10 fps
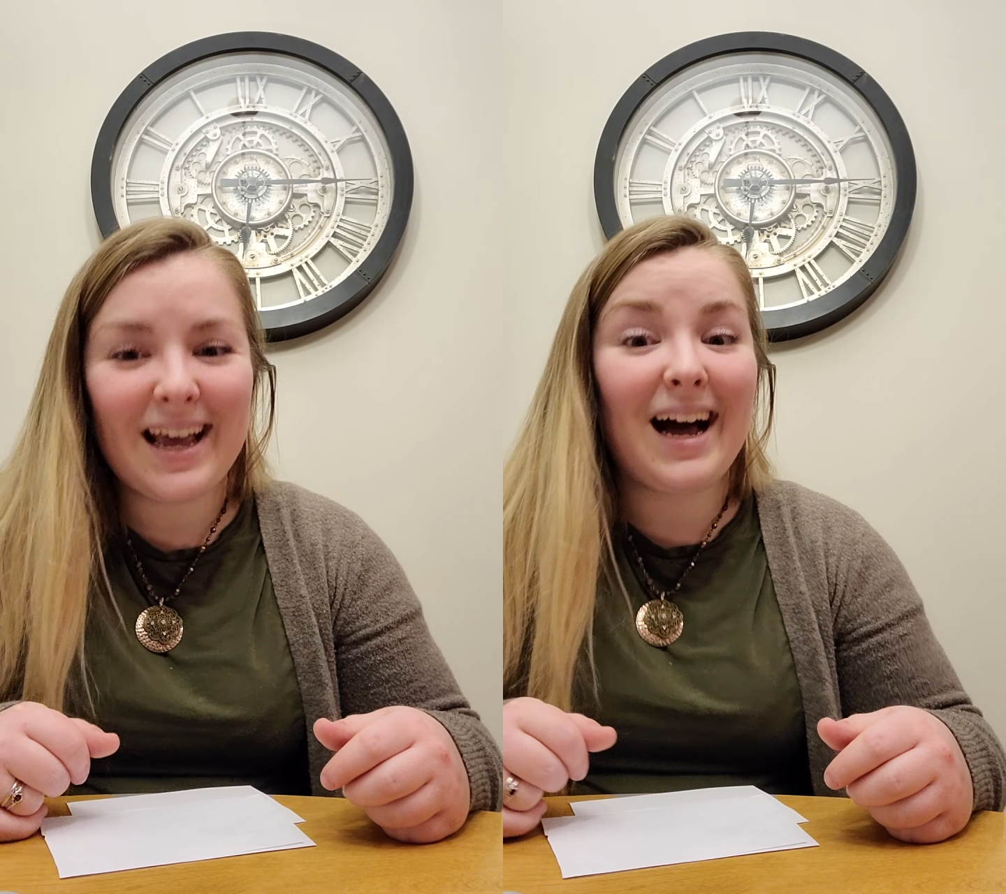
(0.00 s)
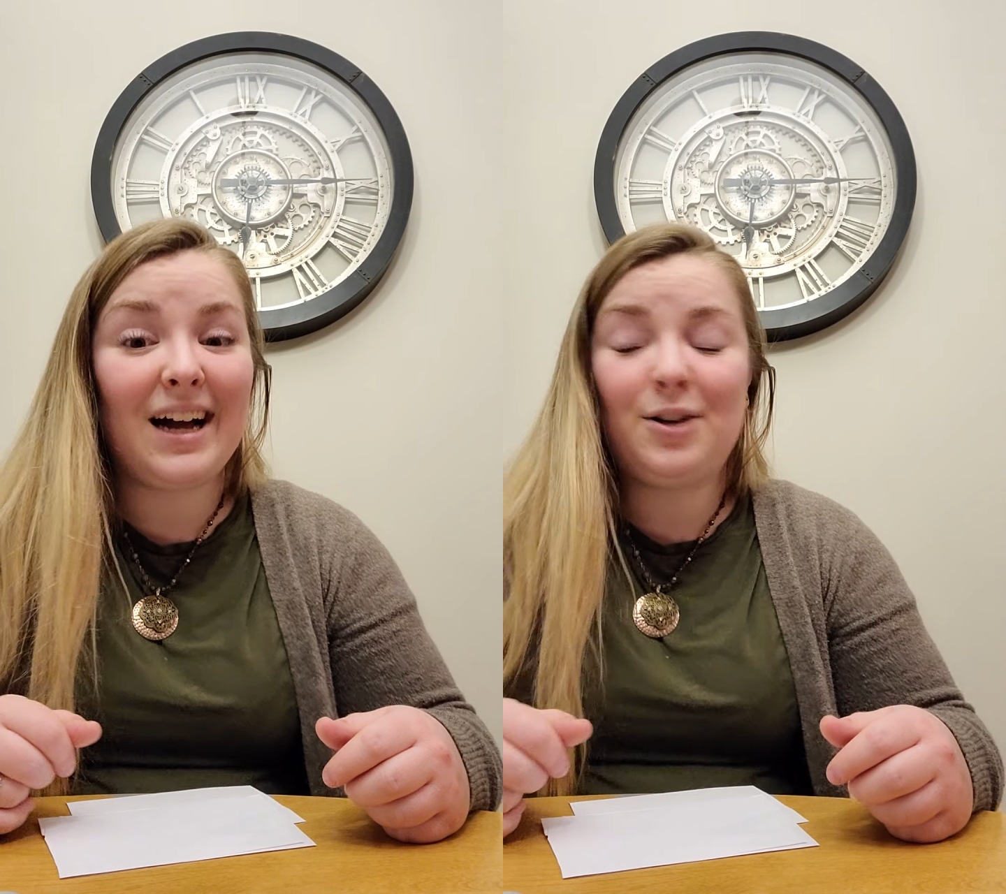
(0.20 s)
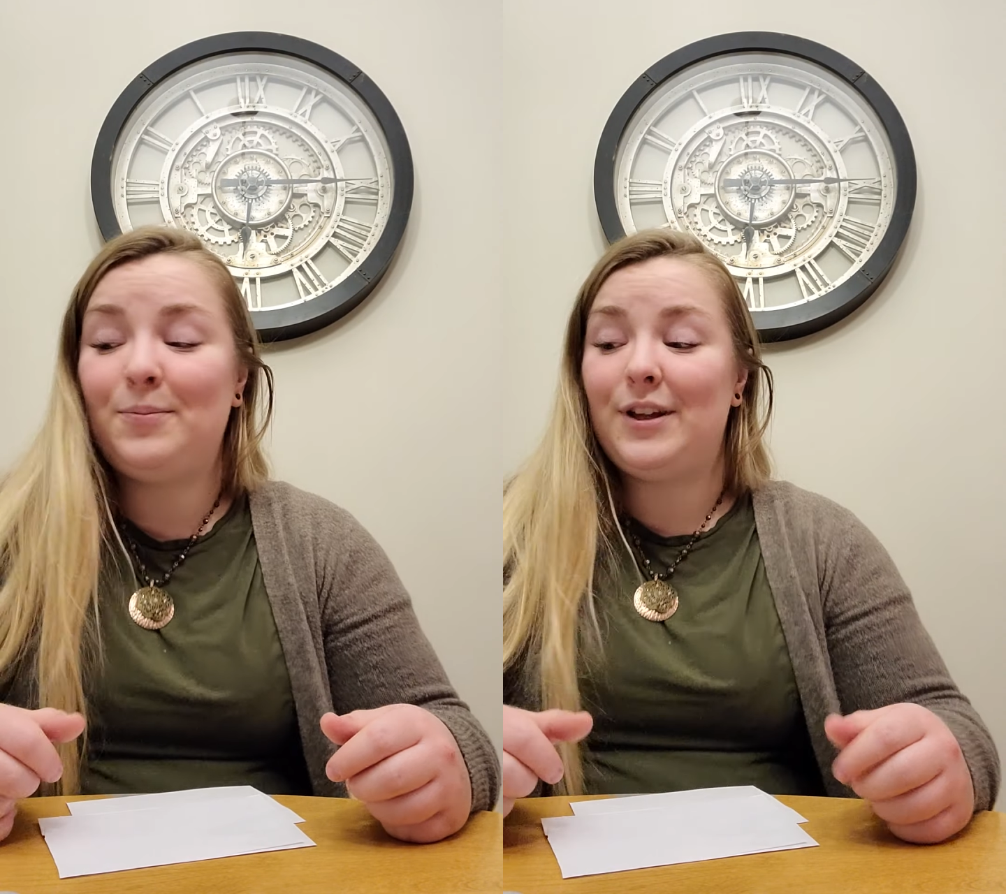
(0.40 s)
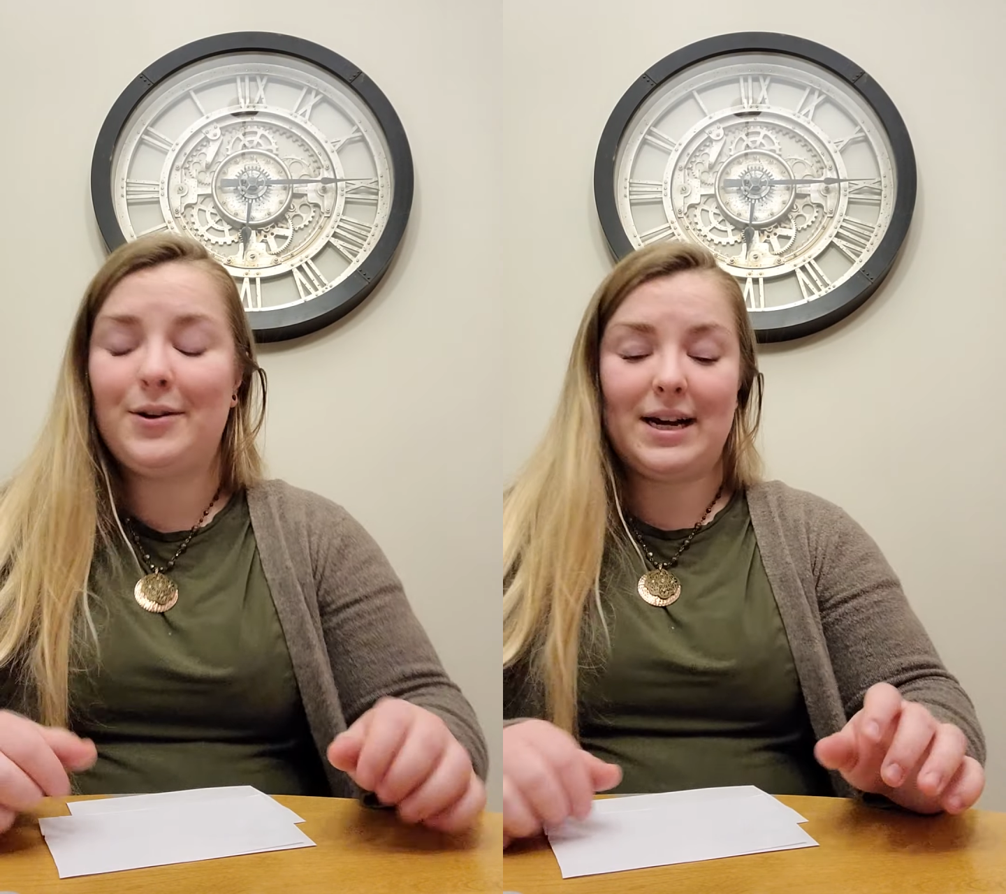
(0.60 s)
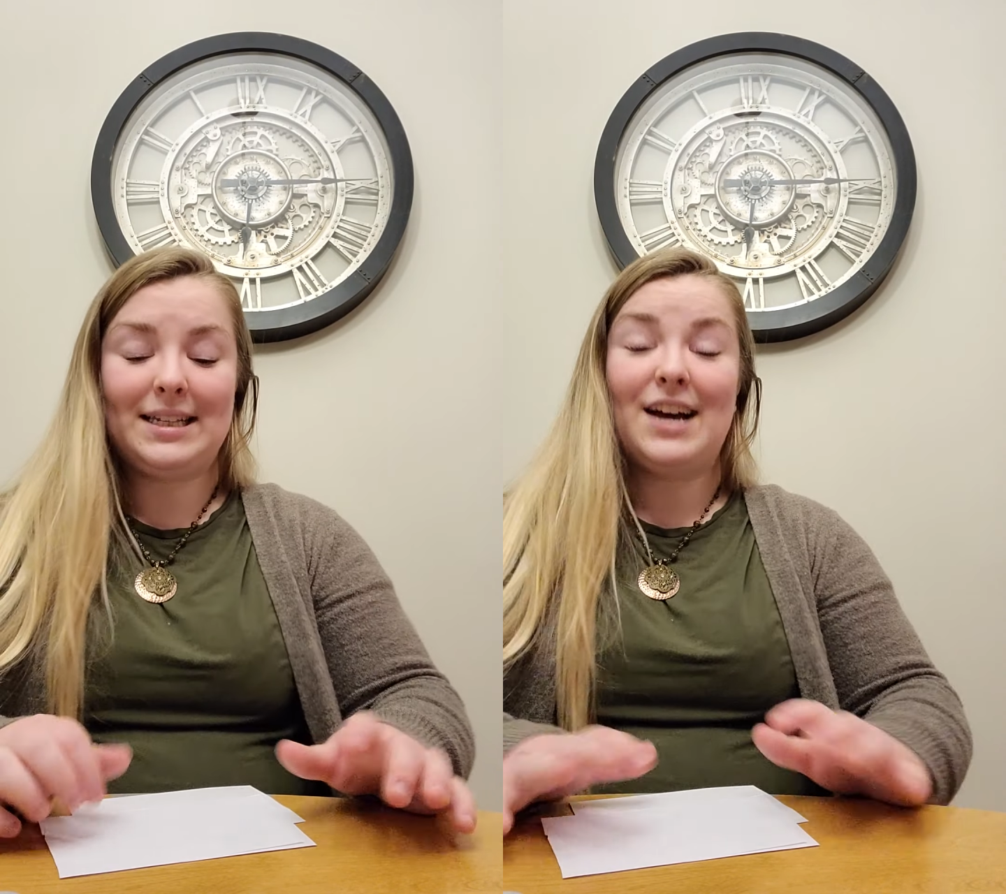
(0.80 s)
I hope that you
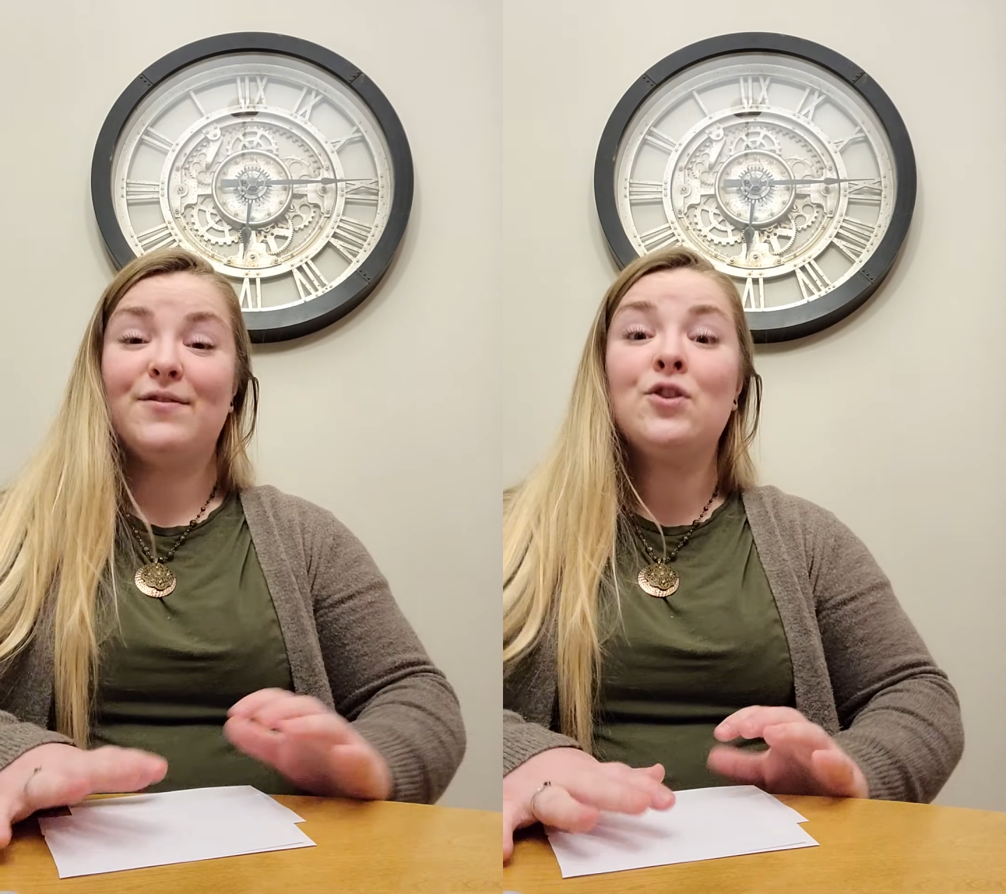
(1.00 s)
guys have